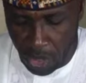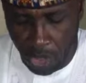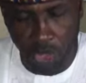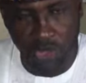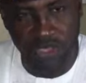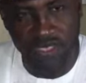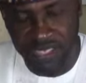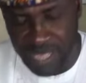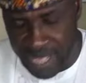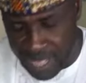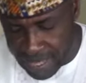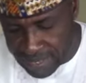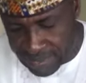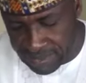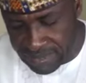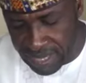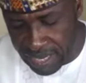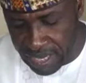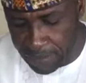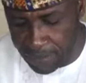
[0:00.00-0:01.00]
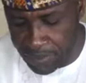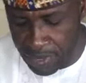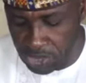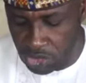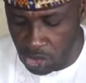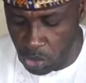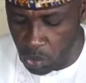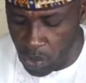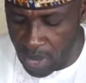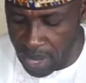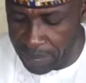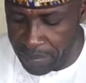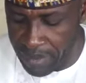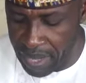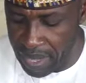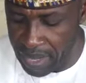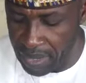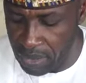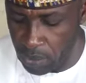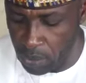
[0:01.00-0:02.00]
Concerns deliberations were
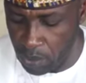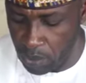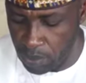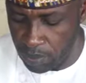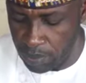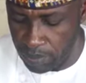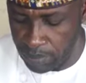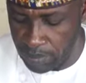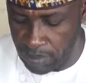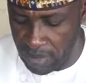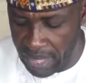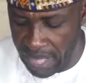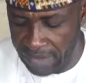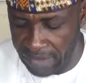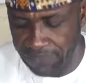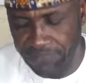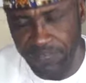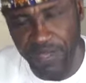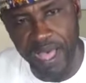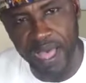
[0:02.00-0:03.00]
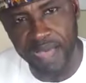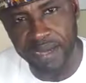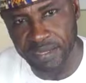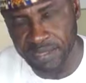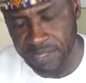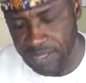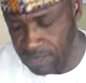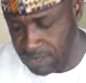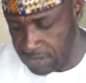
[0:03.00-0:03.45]
made and far-reaching